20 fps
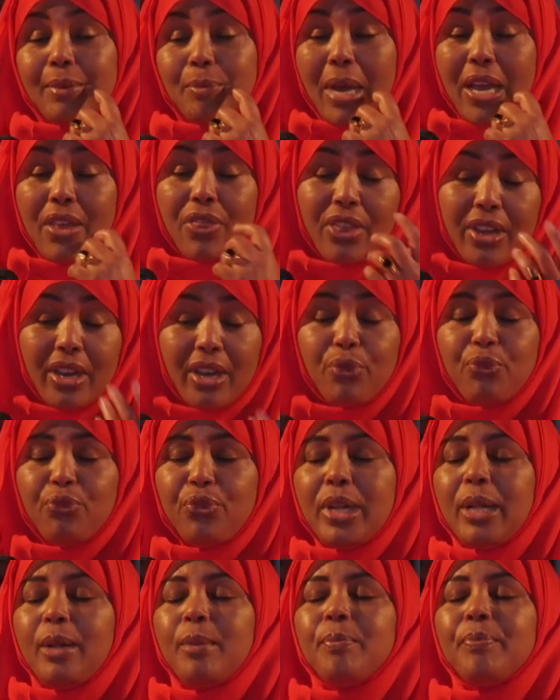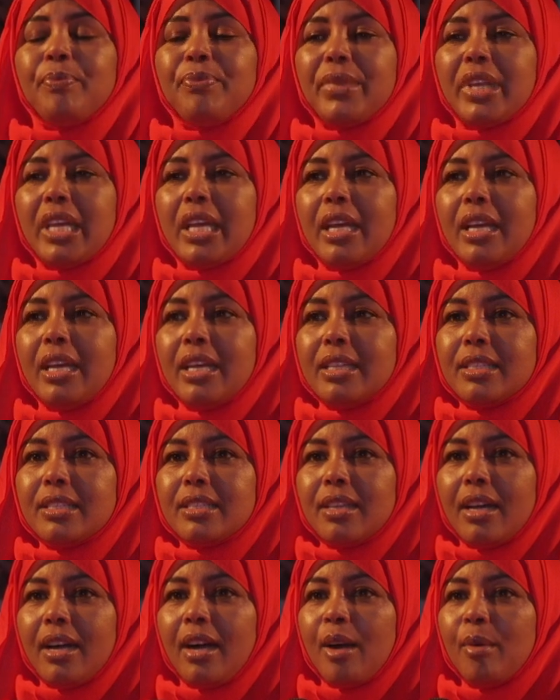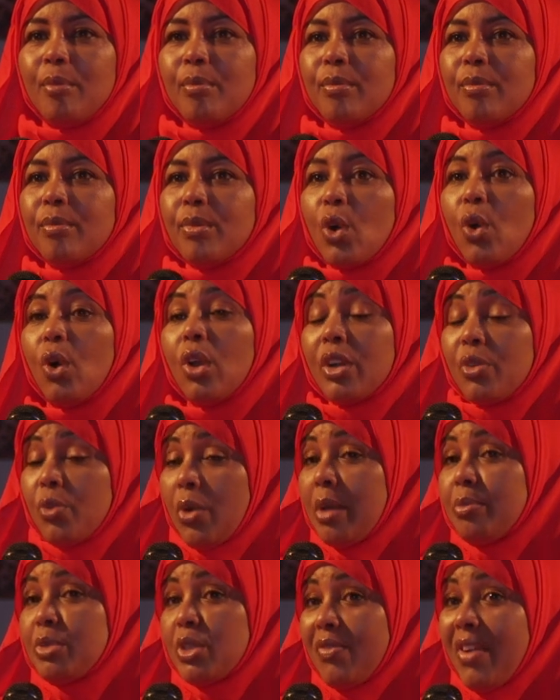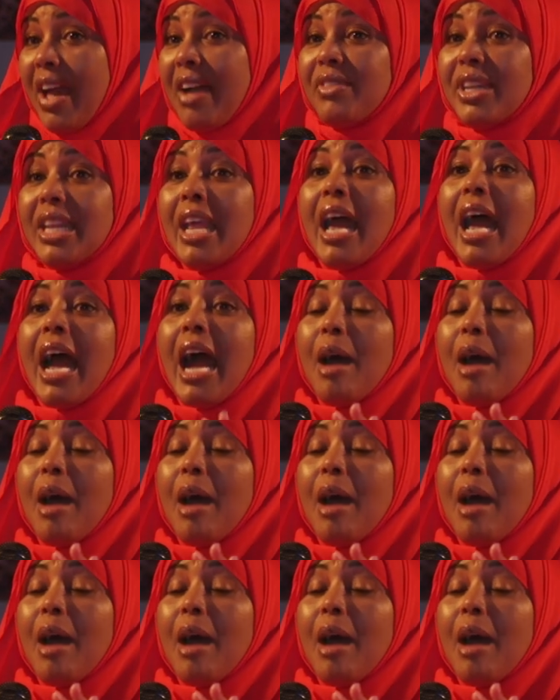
my third film is called Grapes of Heaven.